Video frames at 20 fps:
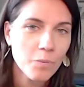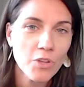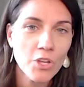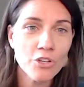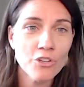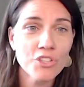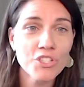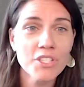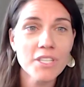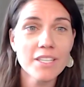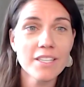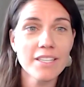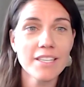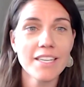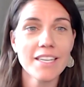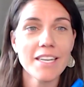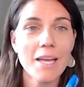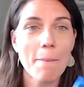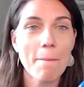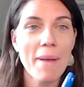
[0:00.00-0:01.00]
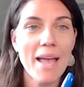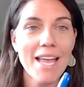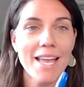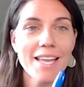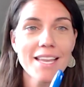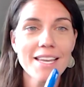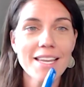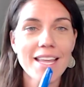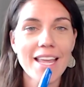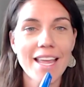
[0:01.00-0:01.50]
You're just going to need a
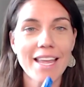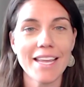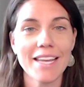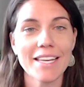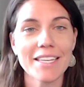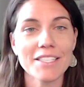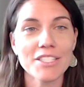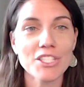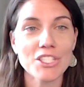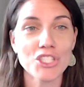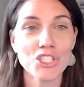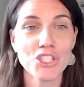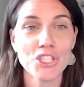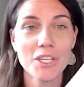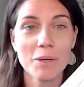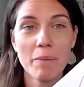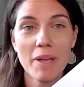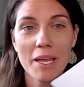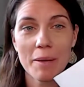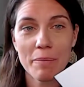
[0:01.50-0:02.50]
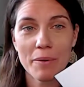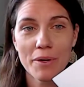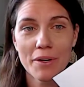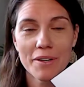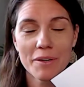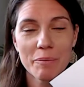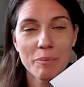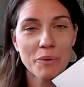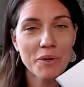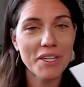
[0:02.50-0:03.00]
pen and a sheet of
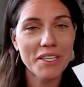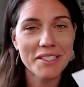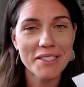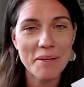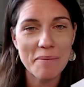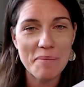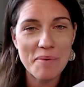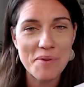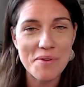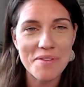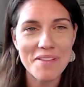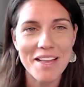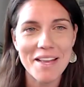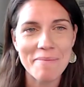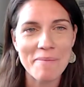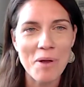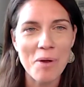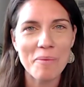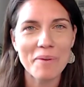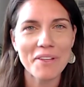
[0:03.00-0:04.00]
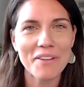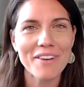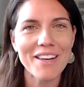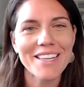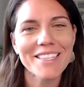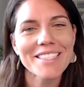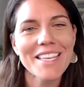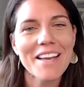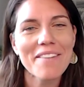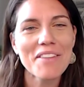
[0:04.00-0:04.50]
paper. Pretty simple. I'm hoping you
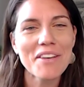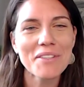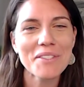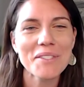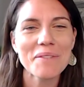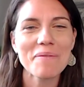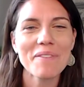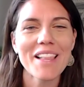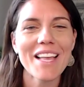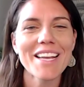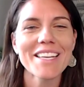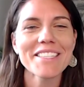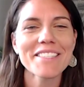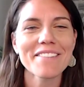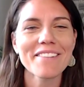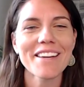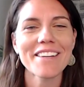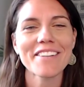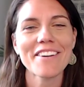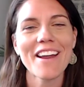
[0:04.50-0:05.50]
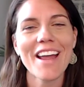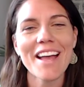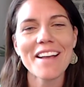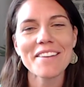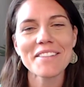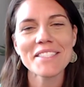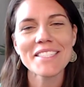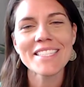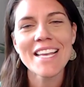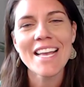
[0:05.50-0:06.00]
guys have those supplies around your house.